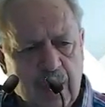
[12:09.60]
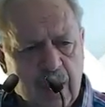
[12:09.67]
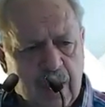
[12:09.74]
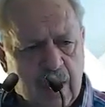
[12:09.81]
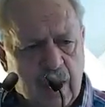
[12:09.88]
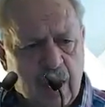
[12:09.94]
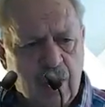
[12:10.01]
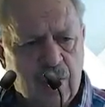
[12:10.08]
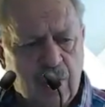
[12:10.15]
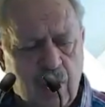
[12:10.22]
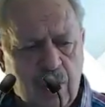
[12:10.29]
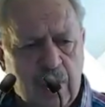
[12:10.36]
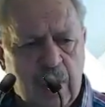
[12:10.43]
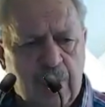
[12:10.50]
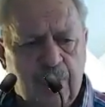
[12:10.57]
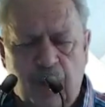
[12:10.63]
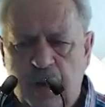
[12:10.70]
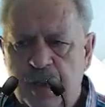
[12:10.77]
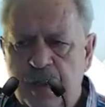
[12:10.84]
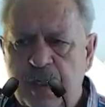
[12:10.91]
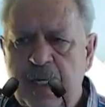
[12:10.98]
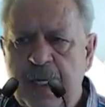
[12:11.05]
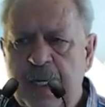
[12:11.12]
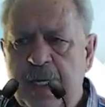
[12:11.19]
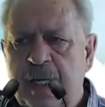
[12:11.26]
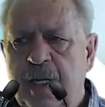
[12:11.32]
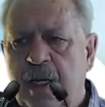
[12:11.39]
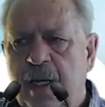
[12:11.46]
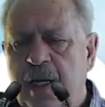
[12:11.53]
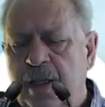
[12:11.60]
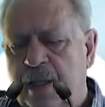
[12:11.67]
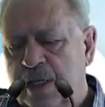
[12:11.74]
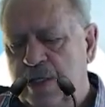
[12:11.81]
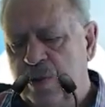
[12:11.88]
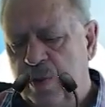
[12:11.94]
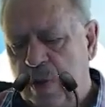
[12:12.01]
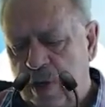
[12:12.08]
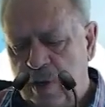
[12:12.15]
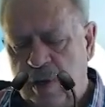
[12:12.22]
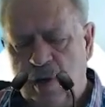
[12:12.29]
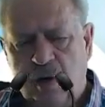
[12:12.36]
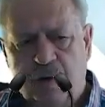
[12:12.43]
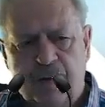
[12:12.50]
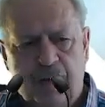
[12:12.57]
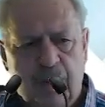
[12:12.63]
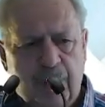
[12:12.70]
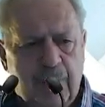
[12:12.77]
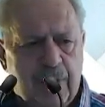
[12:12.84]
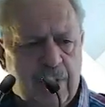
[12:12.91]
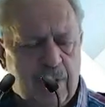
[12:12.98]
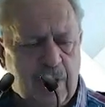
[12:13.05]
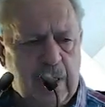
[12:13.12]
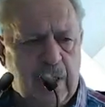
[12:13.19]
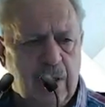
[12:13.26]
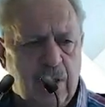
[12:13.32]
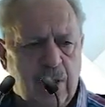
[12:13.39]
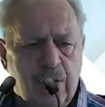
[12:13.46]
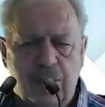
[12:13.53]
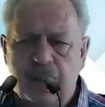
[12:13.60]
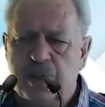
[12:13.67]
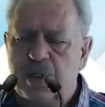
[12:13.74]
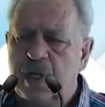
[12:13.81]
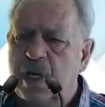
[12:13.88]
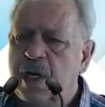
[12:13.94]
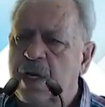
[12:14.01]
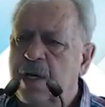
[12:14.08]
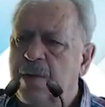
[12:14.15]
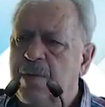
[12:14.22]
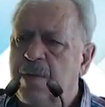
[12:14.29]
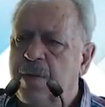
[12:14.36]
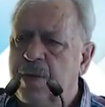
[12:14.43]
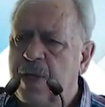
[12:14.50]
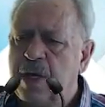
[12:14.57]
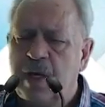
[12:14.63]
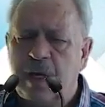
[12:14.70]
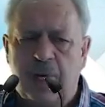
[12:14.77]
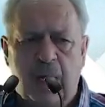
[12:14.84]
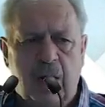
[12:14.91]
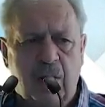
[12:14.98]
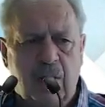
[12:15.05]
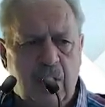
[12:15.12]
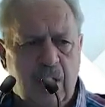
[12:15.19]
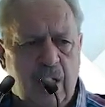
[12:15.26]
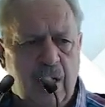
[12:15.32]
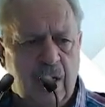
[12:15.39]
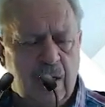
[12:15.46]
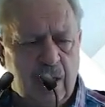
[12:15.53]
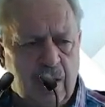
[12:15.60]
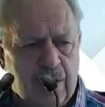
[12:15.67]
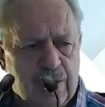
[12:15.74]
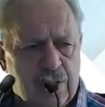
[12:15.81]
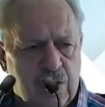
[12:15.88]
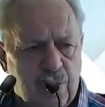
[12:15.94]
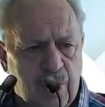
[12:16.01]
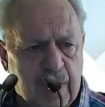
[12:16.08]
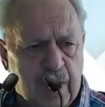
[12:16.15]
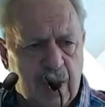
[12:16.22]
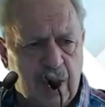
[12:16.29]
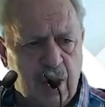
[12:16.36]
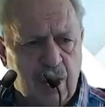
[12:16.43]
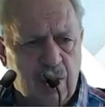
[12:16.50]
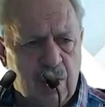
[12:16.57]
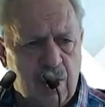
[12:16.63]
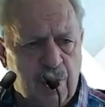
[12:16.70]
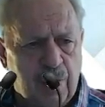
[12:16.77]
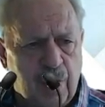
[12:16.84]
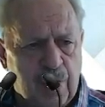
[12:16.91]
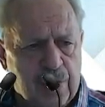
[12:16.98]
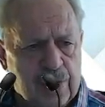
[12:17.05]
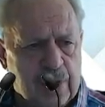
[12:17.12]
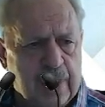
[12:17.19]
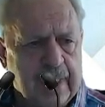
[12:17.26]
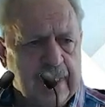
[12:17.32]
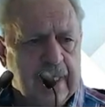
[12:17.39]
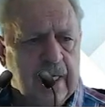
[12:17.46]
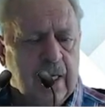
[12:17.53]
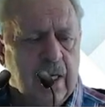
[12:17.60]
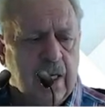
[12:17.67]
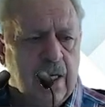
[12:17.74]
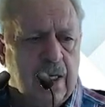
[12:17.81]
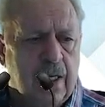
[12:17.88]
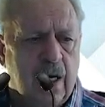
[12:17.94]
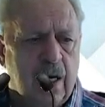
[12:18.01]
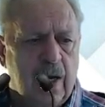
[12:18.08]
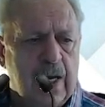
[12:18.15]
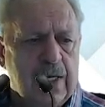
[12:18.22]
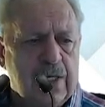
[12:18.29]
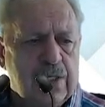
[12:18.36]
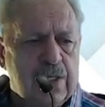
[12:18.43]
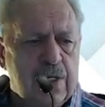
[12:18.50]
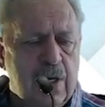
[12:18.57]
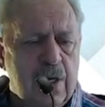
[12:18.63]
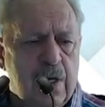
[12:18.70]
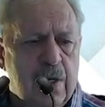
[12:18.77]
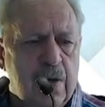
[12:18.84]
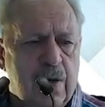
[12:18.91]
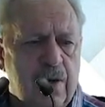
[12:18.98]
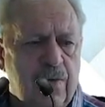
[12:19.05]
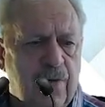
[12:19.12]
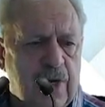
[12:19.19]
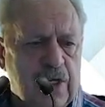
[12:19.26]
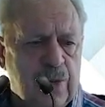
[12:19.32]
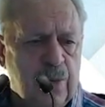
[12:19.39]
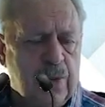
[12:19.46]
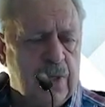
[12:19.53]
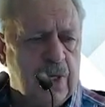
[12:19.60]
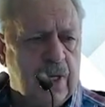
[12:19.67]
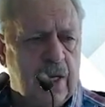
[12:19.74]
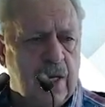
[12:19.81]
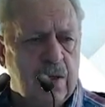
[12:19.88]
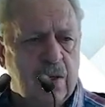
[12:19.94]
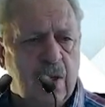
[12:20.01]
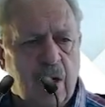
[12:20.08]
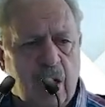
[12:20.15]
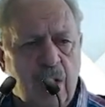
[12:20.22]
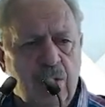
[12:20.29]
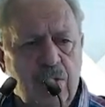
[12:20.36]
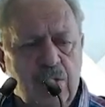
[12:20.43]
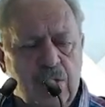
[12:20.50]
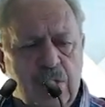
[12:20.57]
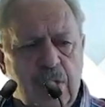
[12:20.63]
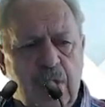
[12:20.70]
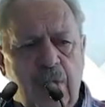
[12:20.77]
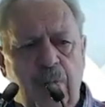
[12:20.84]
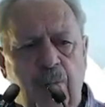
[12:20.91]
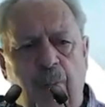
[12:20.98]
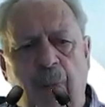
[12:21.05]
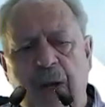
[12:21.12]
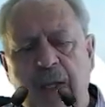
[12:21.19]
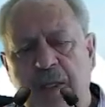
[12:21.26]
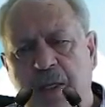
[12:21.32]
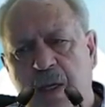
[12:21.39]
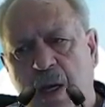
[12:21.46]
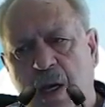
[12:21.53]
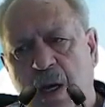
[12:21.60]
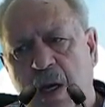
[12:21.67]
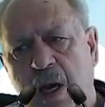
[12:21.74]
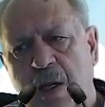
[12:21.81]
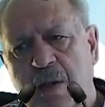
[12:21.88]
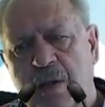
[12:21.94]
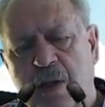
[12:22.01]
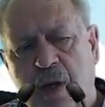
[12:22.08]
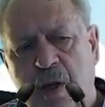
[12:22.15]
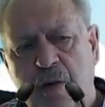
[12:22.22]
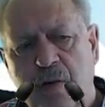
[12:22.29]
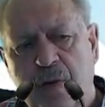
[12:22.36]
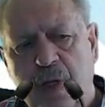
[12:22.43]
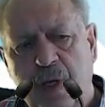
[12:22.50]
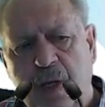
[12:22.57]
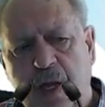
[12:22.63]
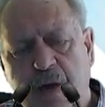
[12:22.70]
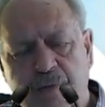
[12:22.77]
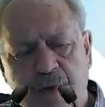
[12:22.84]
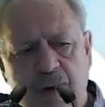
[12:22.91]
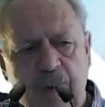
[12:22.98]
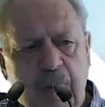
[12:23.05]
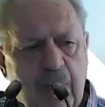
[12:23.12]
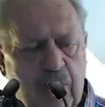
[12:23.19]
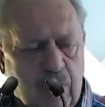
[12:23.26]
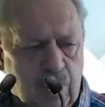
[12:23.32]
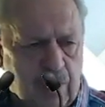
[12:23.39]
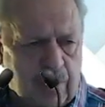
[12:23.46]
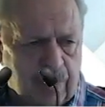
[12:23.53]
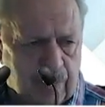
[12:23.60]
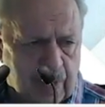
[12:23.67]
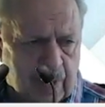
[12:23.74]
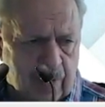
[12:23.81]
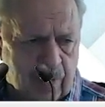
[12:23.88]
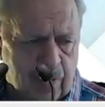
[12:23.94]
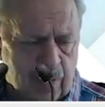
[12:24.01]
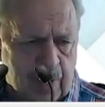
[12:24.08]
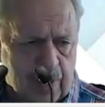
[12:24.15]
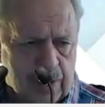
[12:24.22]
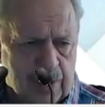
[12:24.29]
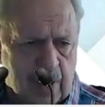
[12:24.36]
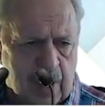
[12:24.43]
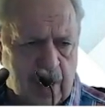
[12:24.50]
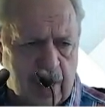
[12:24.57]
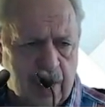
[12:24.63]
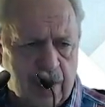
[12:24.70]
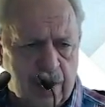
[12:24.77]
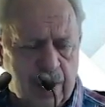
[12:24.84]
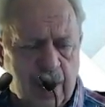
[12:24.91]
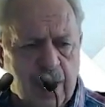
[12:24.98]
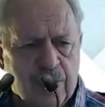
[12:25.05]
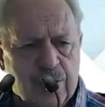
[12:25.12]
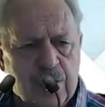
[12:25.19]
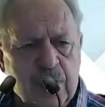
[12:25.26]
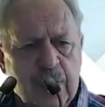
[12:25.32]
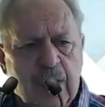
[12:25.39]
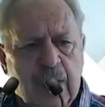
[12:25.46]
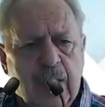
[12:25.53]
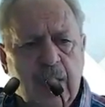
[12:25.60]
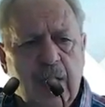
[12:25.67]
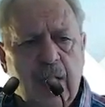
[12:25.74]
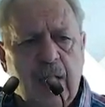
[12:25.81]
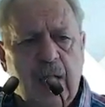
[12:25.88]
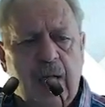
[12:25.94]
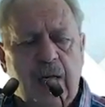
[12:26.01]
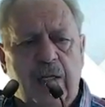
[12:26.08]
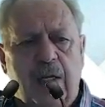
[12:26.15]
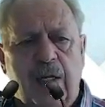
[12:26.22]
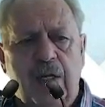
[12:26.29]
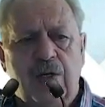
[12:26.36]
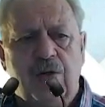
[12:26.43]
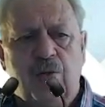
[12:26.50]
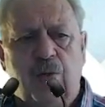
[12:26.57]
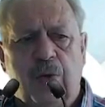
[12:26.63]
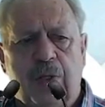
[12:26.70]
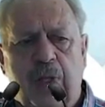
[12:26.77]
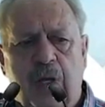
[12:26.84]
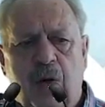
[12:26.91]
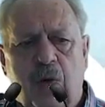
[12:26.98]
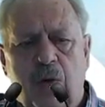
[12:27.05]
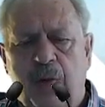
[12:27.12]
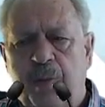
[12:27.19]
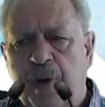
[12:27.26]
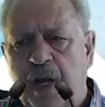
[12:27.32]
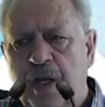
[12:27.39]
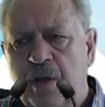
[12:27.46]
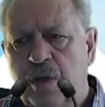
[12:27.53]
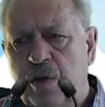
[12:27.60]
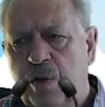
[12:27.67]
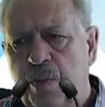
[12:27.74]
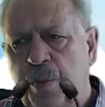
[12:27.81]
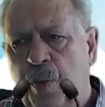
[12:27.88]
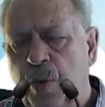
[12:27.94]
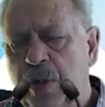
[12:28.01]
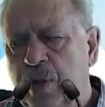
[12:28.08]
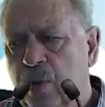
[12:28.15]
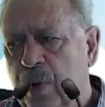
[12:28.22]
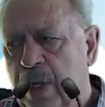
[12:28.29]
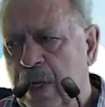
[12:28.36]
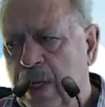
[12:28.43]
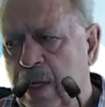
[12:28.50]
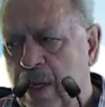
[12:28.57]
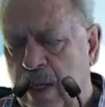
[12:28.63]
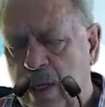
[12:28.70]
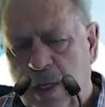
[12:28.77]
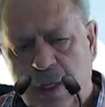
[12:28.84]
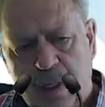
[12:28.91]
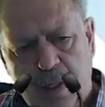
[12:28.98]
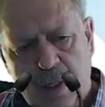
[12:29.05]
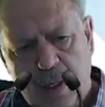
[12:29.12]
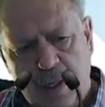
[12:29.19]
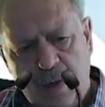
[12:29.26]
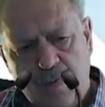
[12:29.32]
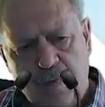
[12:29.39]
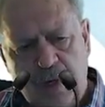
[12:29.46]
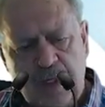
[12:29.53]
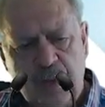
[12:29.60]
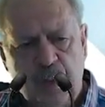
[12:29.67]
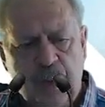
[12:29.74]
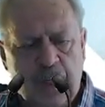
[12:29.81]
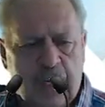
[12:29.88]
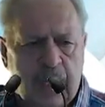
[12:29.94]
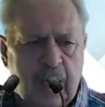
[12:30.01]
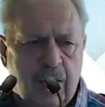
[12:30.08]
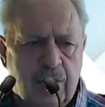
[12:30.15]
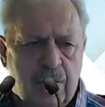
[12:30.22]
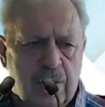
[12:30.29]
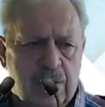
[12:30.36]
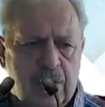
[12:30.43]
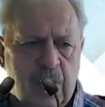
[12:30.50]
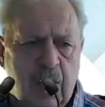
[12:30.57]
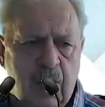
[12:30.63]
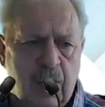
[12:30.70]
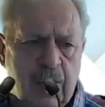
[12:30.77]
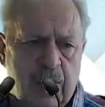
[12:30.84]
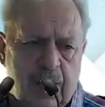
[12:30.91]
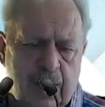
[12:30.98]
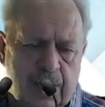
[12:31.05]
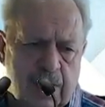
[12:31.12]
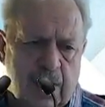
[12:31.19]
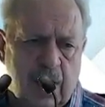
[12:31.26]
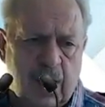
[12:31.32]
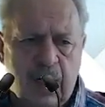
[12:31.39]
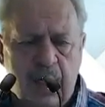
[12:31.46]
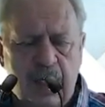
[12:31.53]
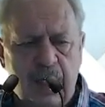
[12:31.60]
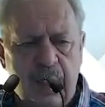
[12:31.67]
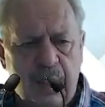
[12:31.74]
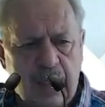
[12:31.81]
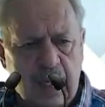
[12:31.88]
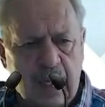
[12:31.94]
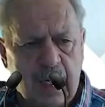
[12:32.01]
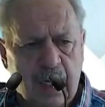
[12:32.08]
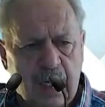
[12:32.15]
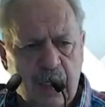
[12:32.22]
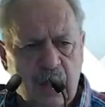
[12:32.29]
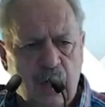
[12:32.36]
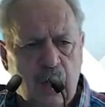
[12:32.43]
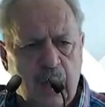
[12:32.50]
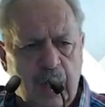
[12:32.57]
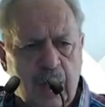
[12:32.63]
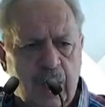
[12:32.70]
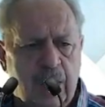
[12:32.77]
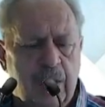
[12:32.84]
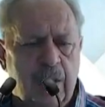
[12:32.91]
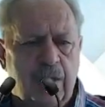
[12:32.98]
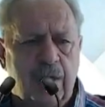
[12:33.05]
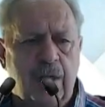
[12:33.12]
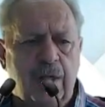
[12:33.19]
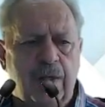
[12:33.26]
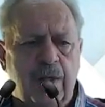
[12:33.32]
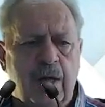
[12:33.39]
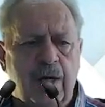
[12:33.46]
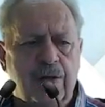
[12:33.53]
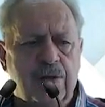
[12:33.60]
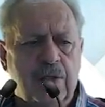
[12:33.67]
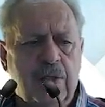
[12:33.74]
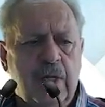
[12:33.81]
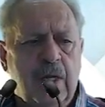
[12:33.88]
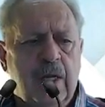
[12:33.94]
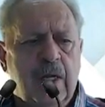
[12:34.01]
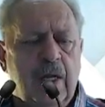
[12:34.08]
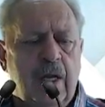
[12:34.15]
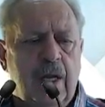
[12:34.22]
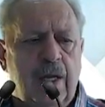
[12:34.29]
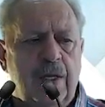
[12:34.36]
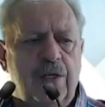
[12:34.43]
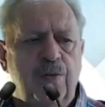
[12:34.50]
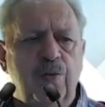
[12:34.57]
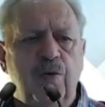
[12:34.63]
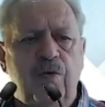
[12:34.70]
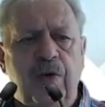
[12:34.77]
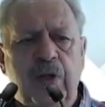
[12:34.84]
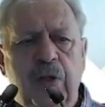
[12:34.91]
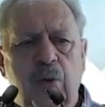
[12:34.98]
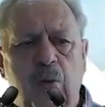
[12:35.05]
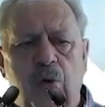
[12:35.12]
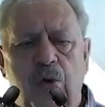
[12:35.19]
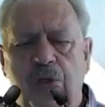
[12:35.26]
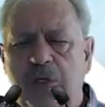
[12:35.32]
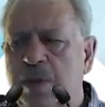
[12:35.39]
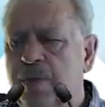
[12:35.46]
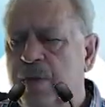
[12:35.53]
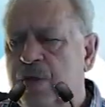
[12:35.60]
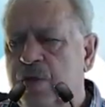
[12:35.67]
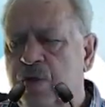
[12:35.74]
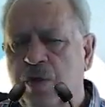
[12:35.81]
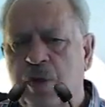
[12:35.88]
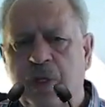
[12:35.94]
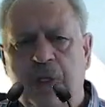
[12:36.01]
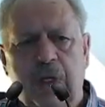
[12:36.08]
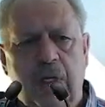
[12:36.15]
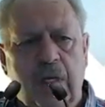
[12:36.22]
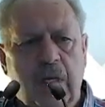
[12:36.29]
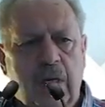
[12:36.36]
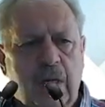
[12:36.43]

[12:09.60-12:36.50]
growth on that policy. And that's why only after about 3 years they allow clients to make a loan on a policy. Now, as the investment account grows, it might outgrow the cover amount. If the cover amount, say 100,000, and it reached what they call a breakthrough point where the investment account is now at, let's say, 110, 120, 130,000, and it's moving towards the maturity